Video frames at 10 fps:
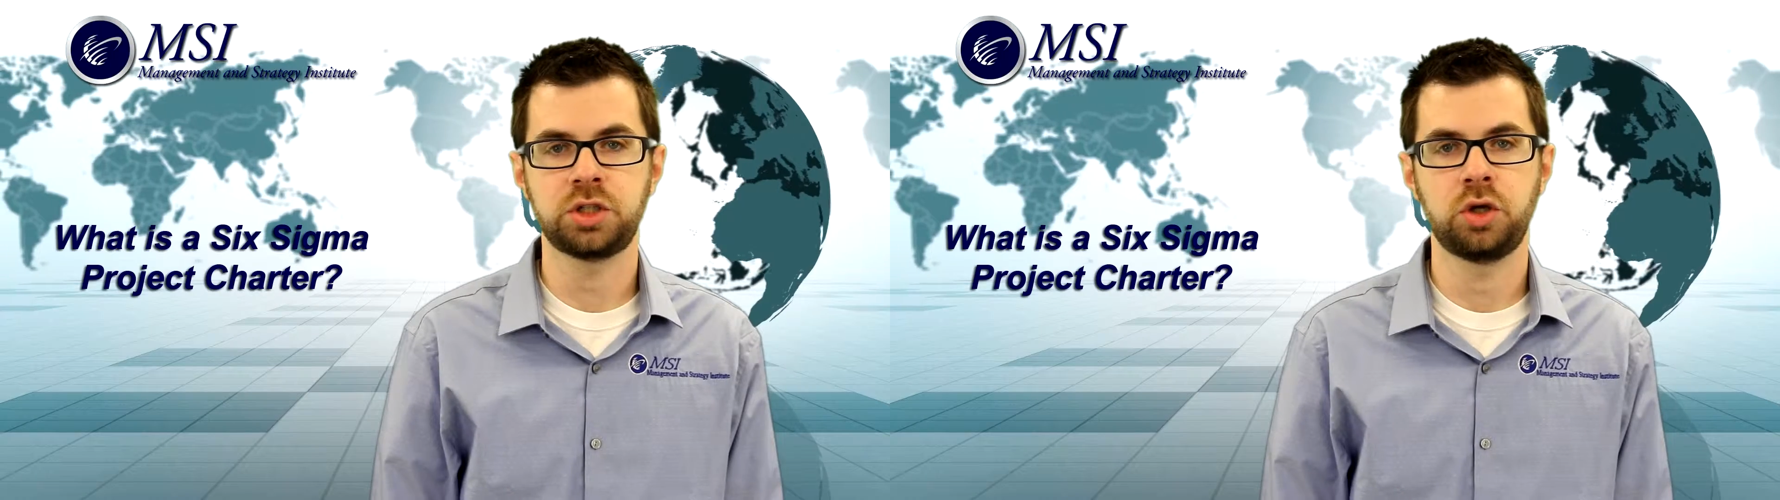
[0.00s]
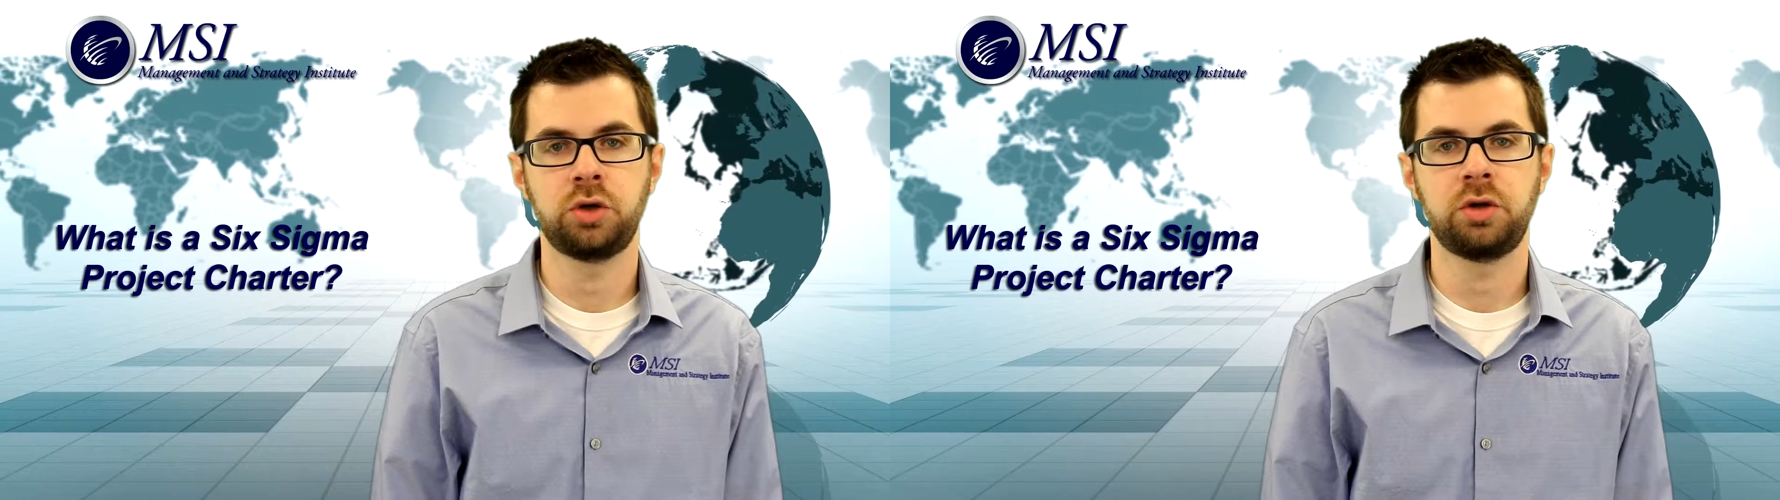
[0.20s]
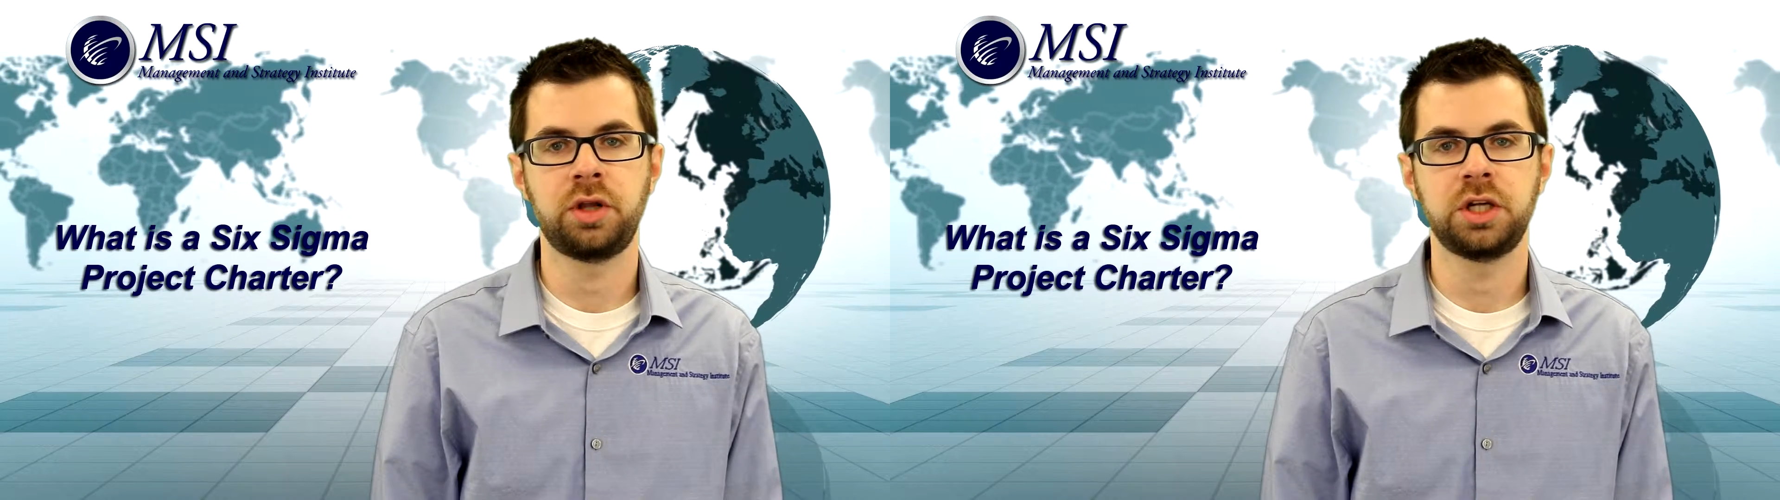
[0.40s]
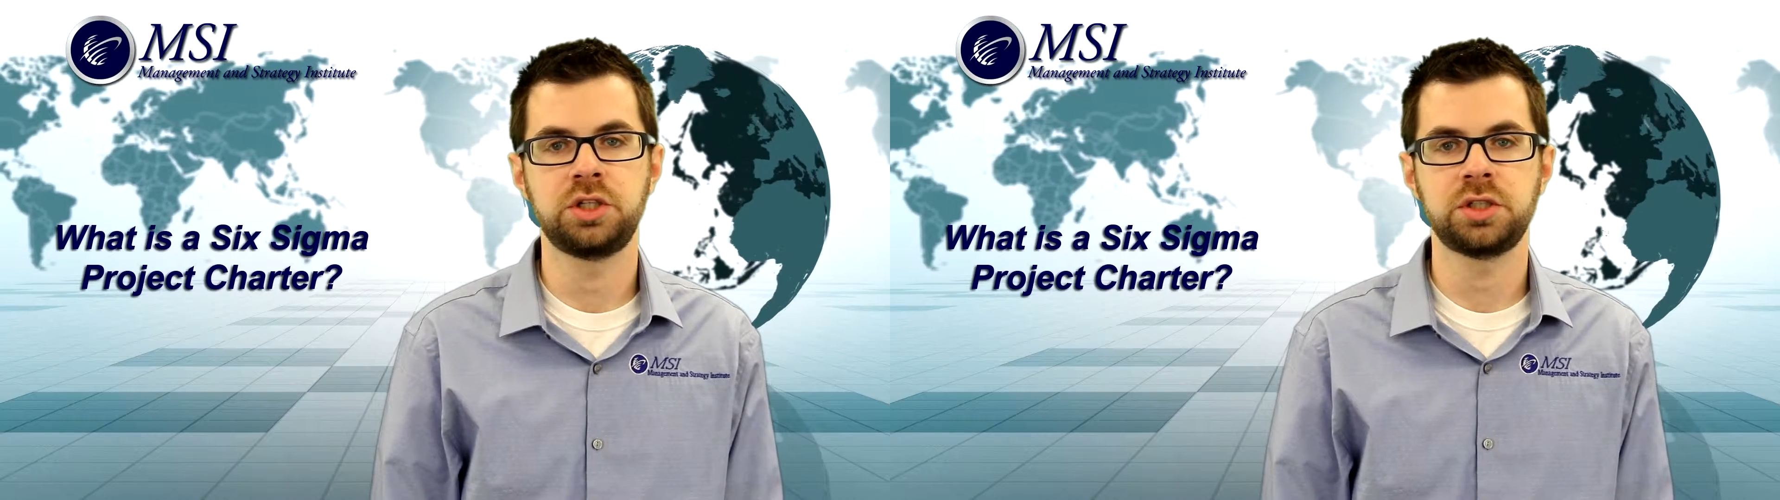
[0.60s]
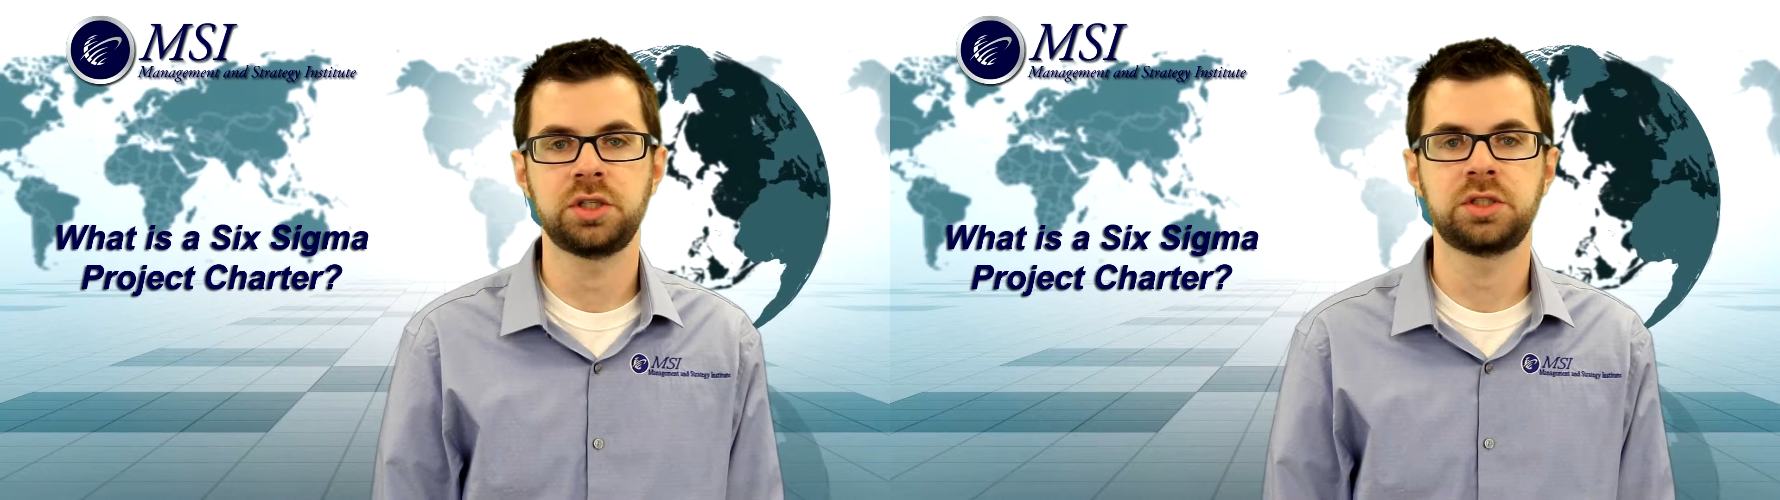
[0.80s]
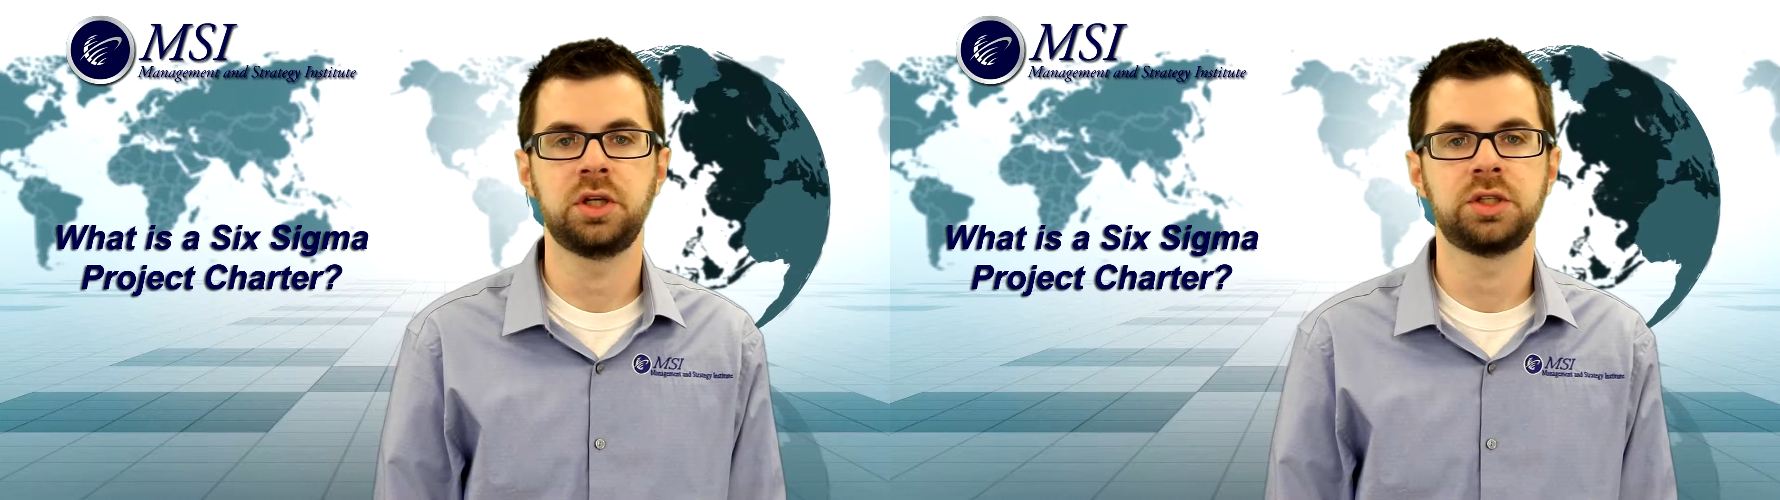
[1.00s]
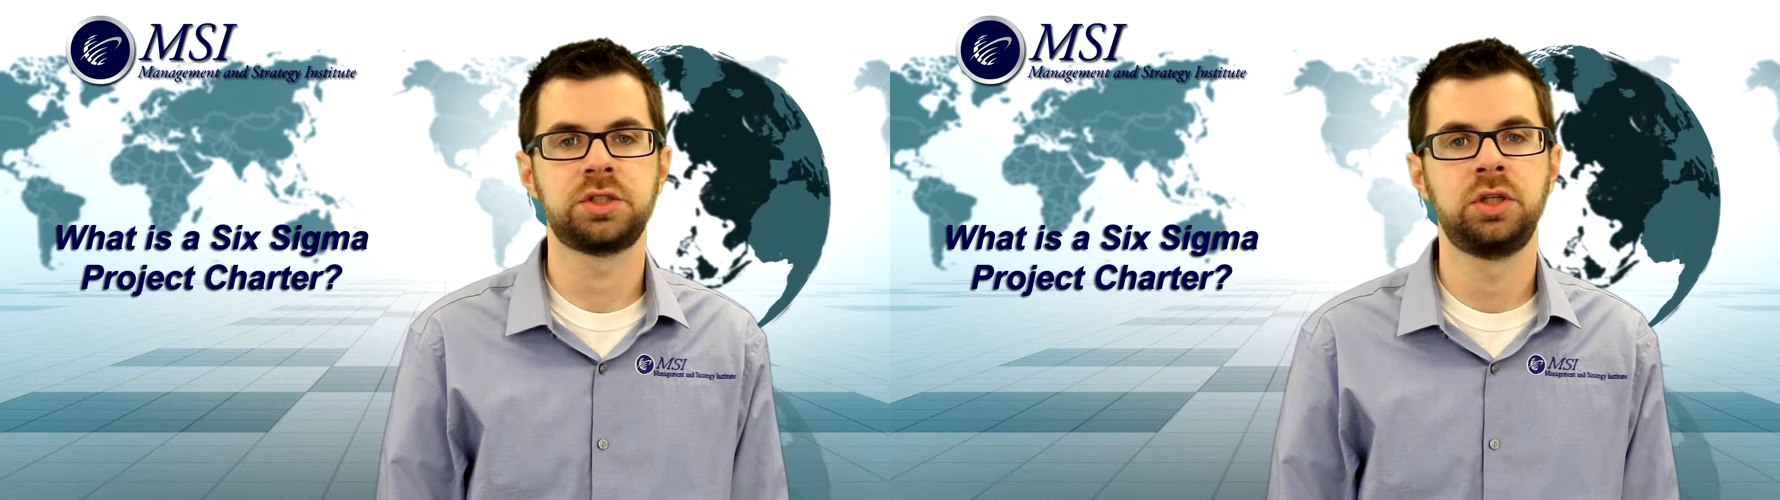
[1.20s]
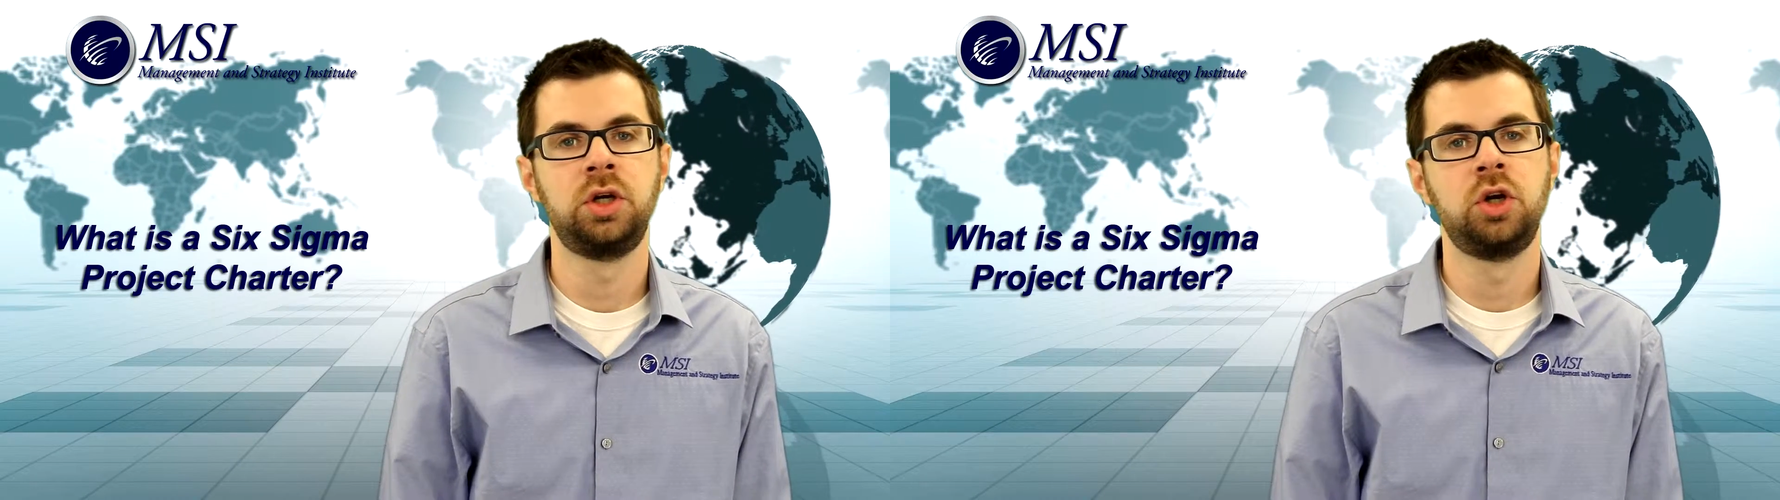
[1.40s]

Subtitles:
charter that I just discussed